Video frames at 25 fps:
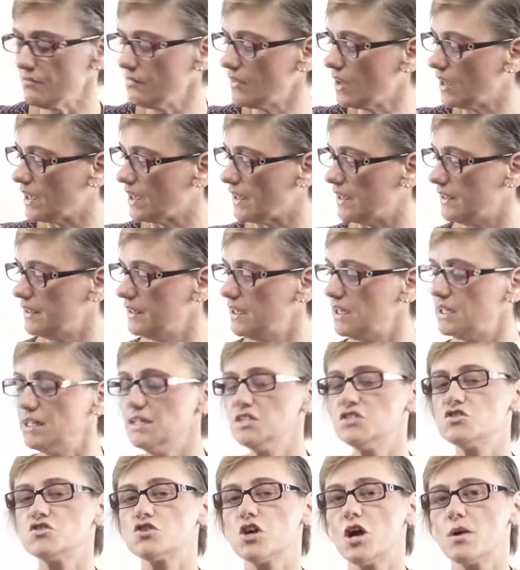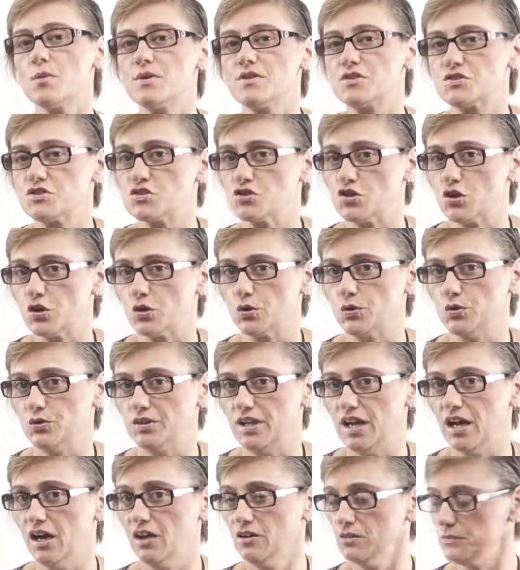Okay, let's try with a circle
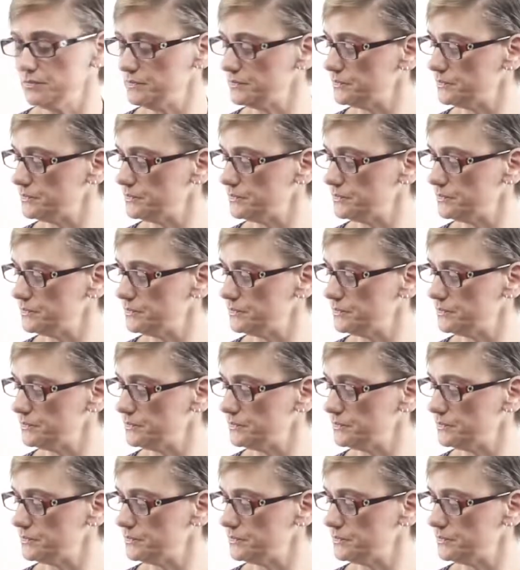now.